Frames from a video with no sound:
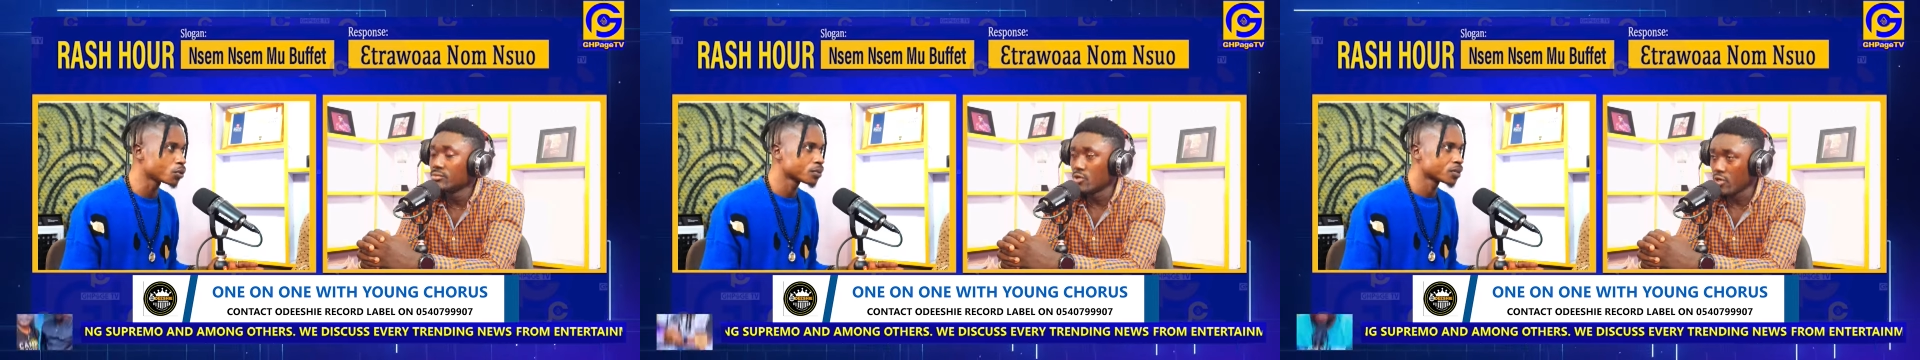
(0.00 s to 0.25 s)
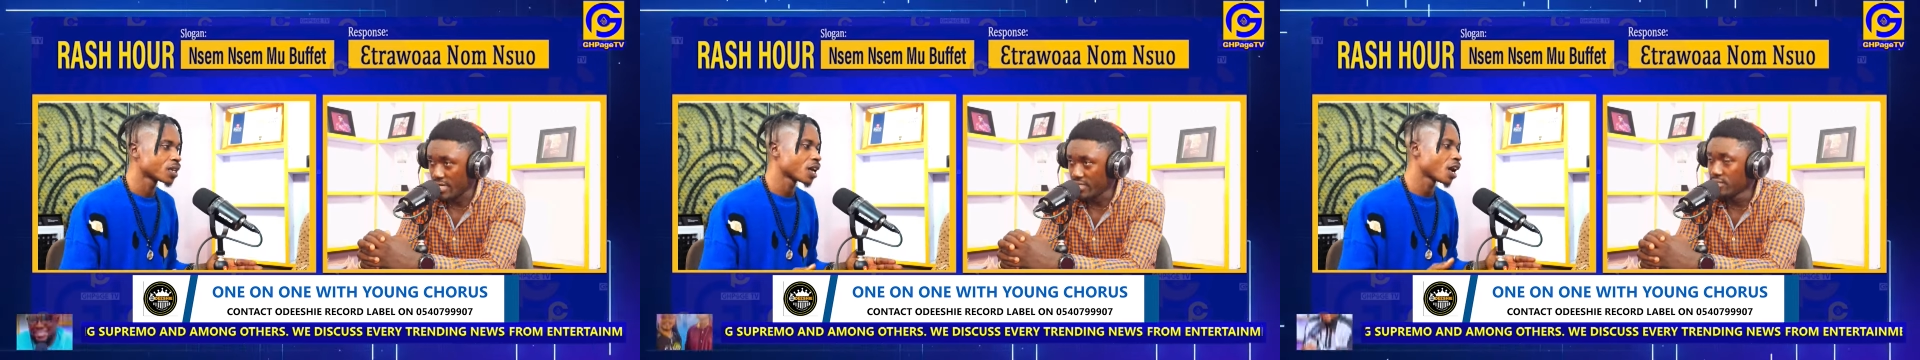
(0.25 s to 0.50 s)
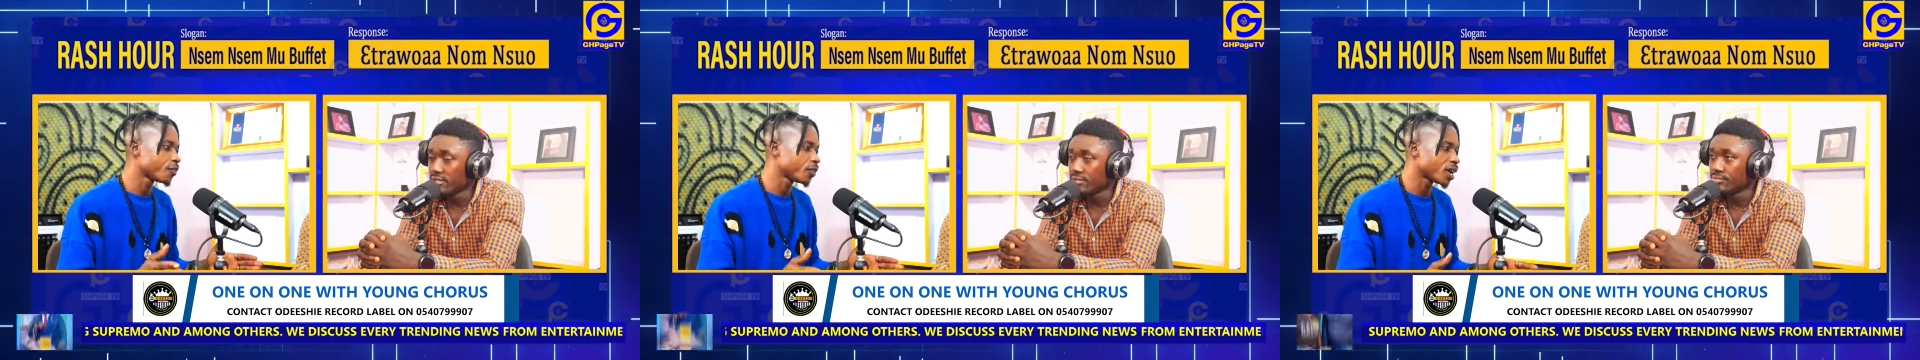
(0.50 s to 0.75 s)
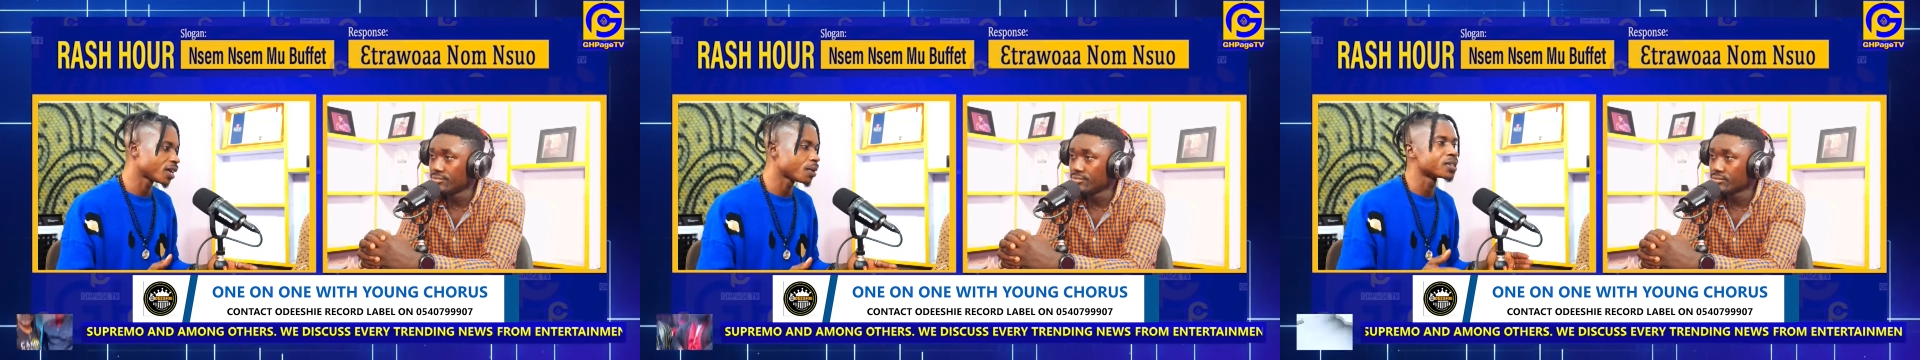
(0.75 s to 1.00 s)
Speaker 1: All right. I think
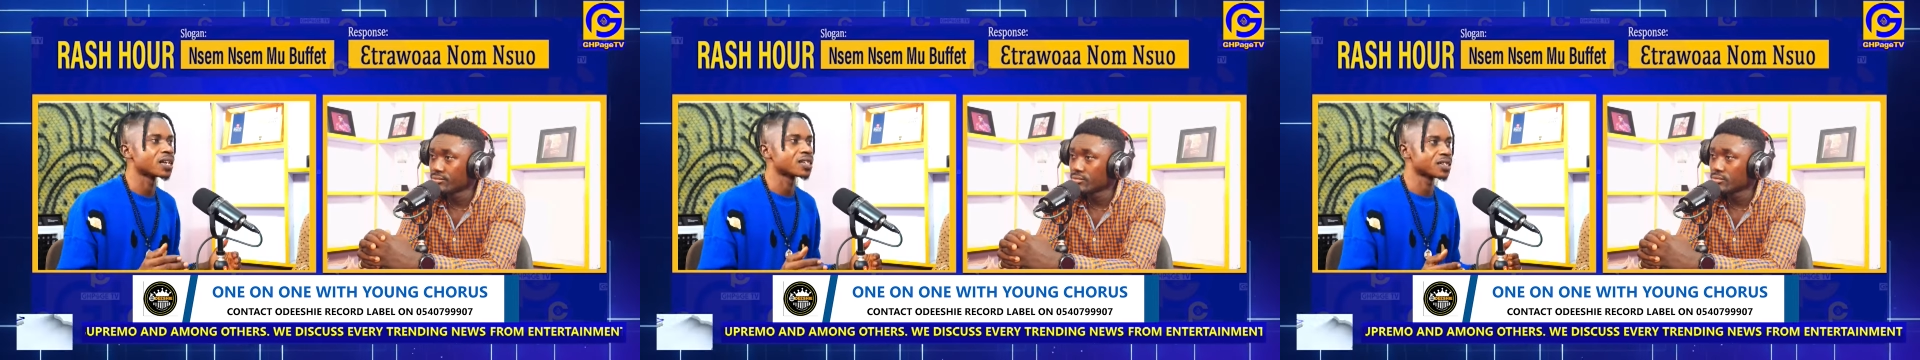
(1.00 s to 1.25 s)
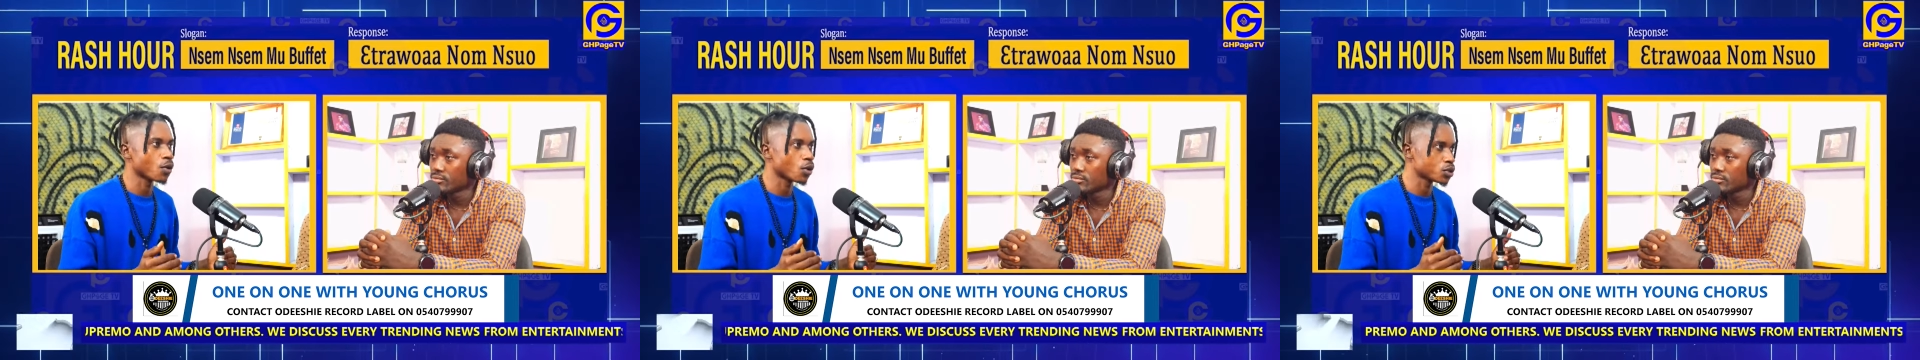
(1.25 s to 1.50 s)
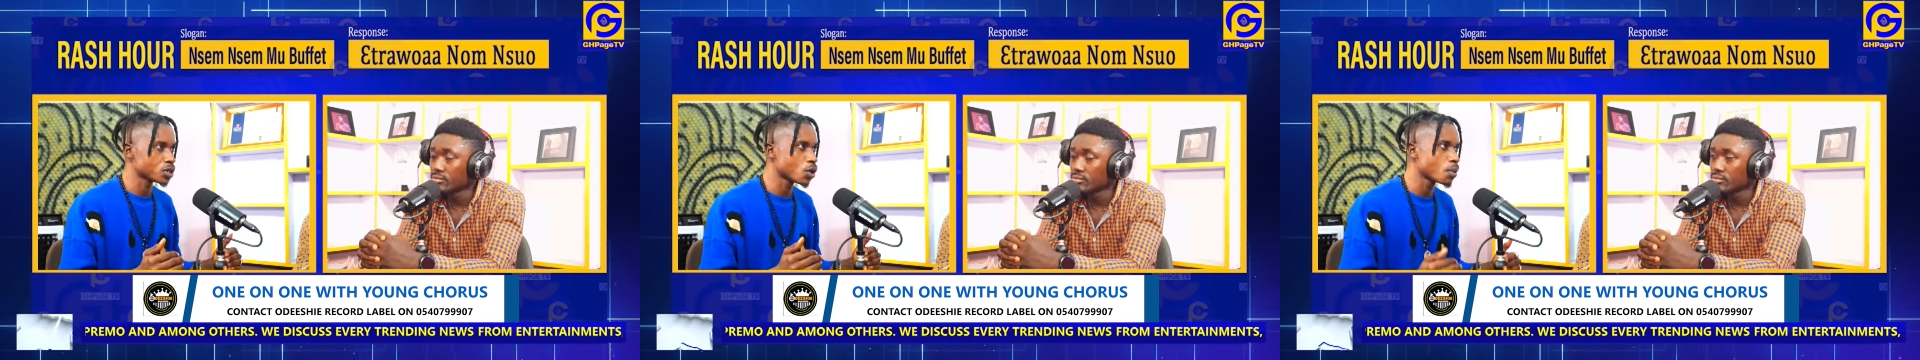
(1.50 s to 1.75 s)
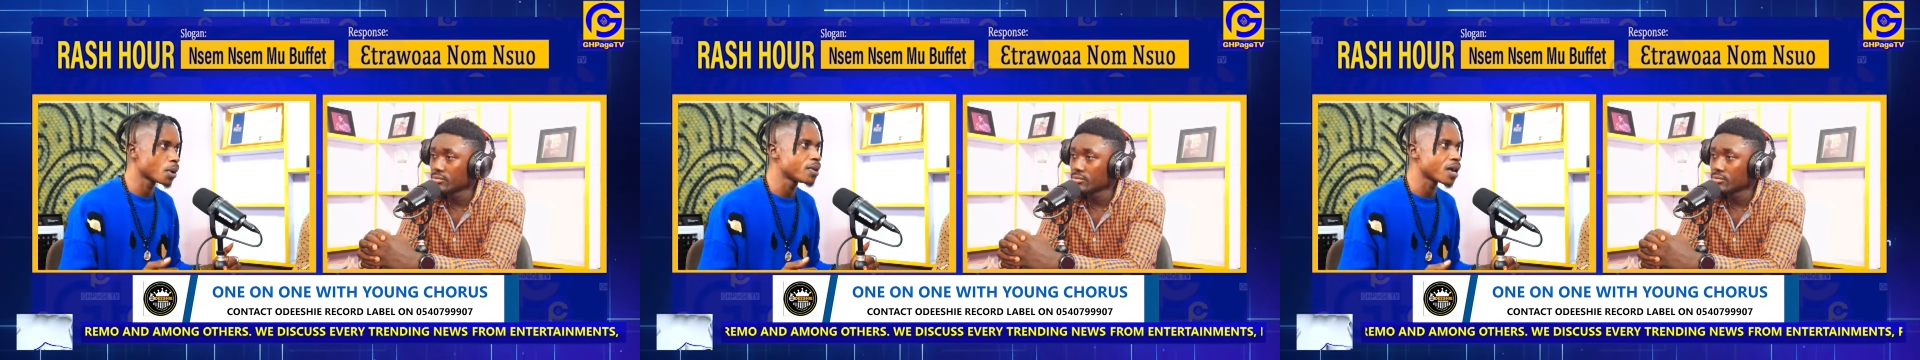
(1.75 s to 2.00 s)
I better not know once you
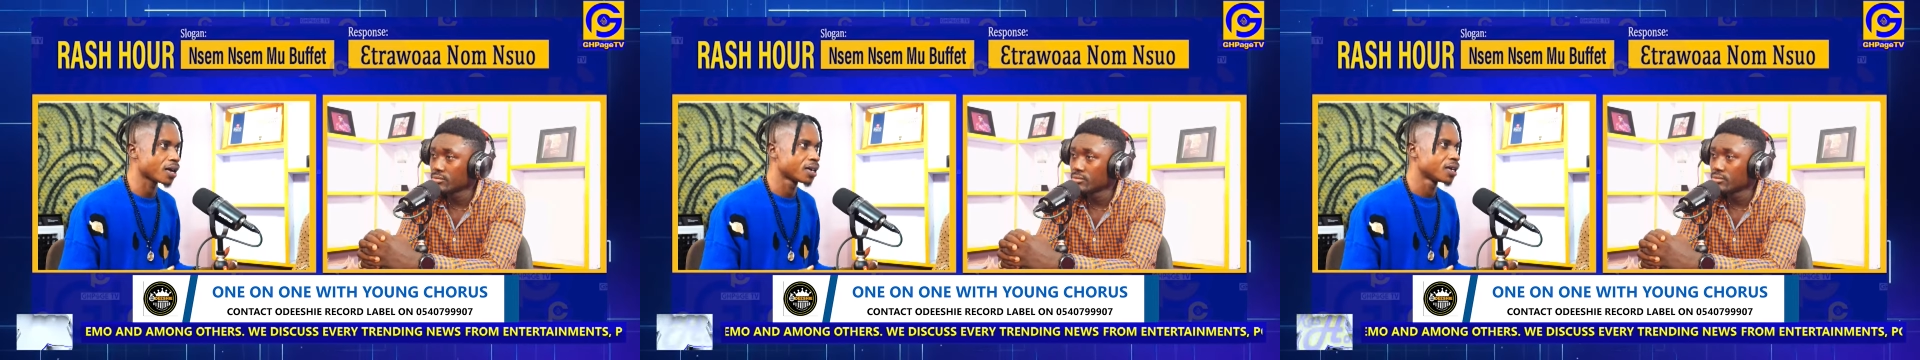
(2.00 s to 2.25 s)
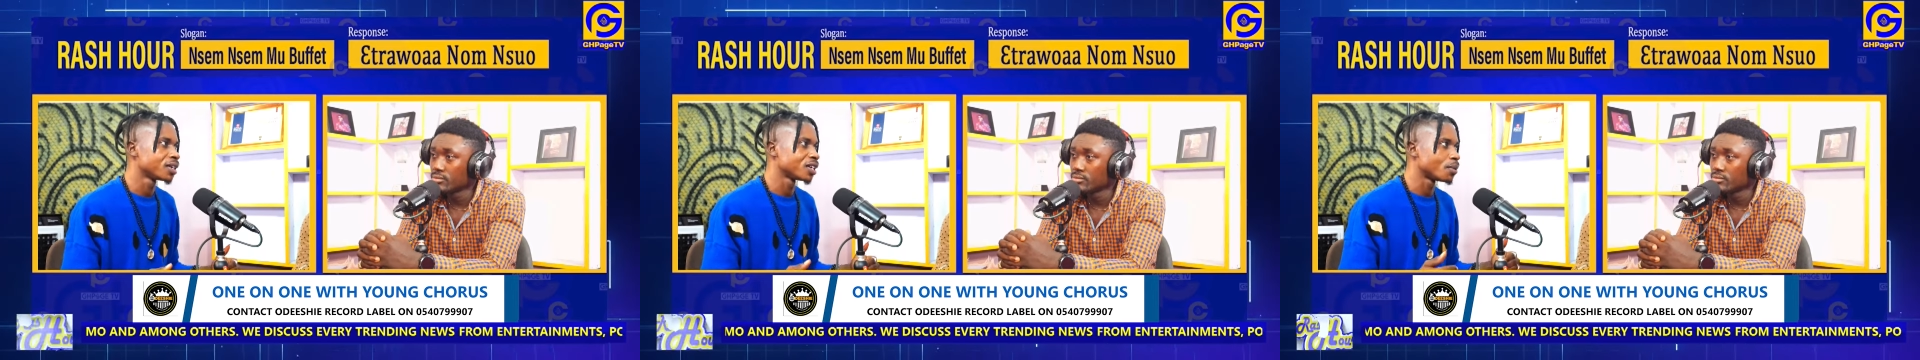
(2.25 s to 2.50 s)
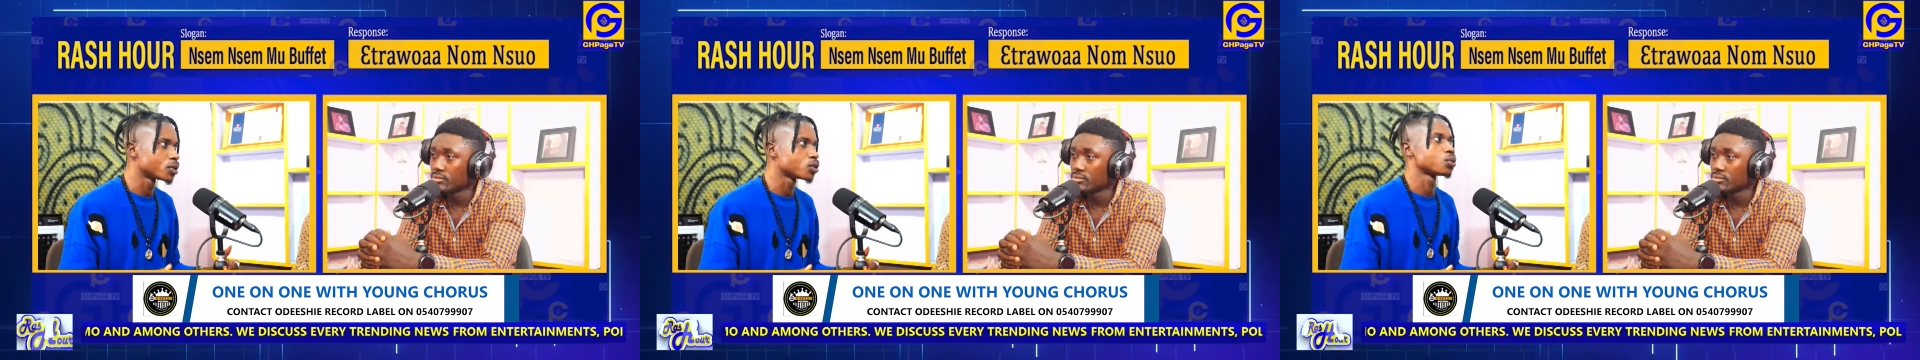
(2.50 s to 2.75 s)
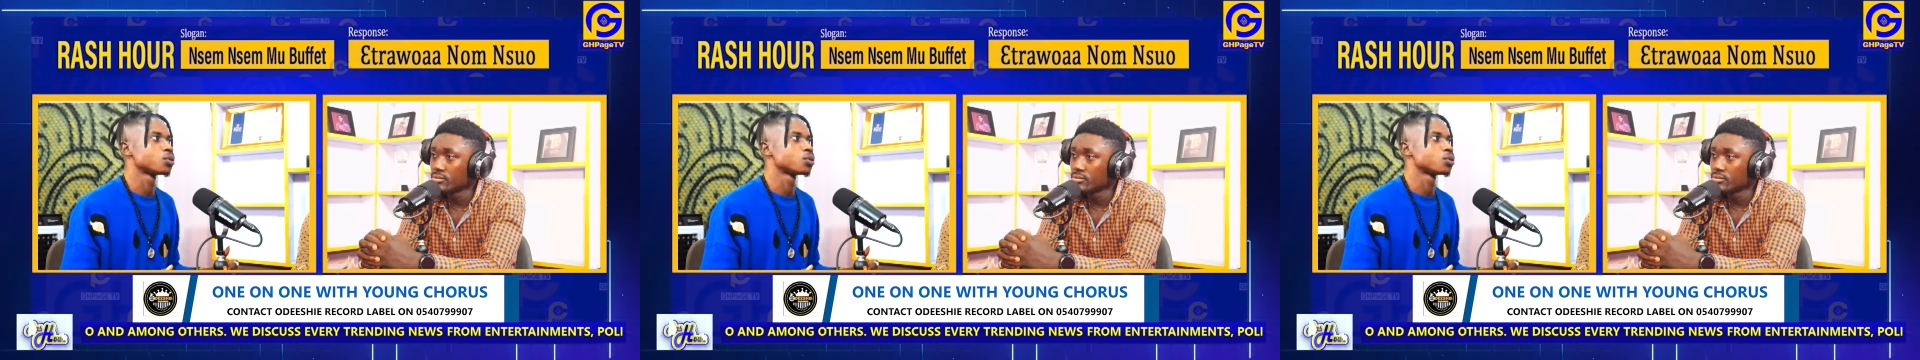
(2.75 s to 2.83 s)
baby are a better.